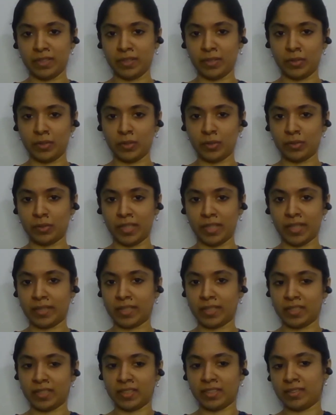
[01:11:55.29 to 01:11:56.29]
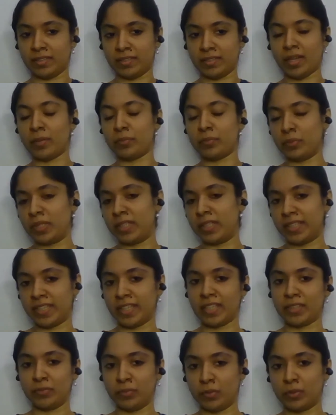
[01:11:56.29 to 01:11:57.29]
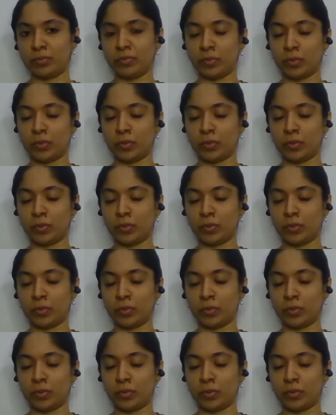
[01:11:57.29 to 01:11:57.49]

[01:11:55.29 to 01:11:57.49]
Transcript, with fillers: You know, and I'm very grateful